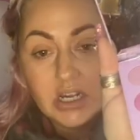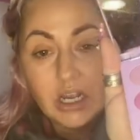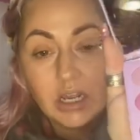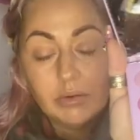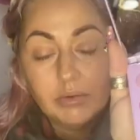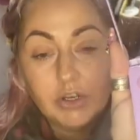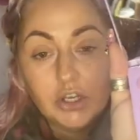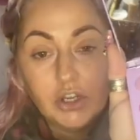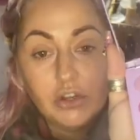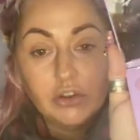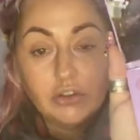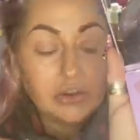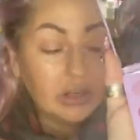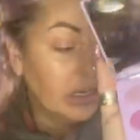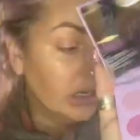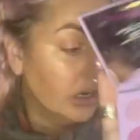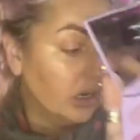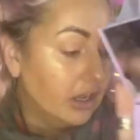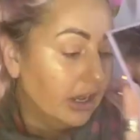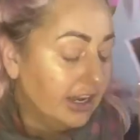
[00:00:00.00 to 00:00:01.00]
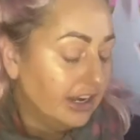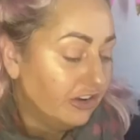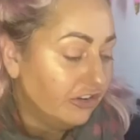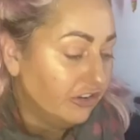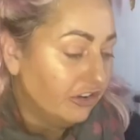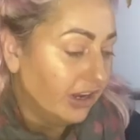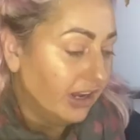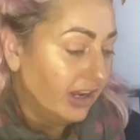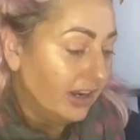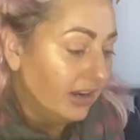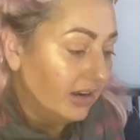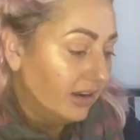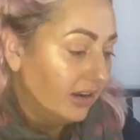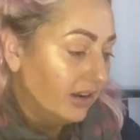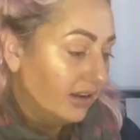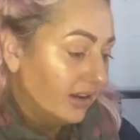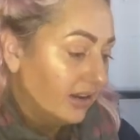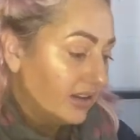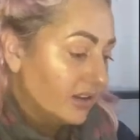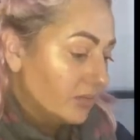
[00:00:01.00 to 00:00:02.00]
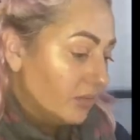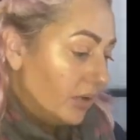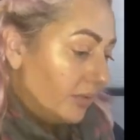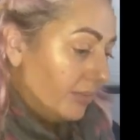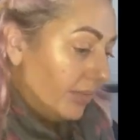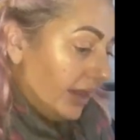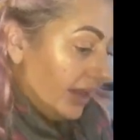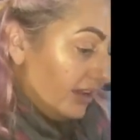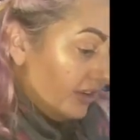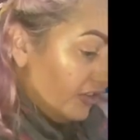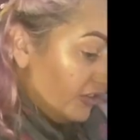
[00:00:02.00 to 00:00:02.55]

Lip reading: I'm going to use a light shade as my base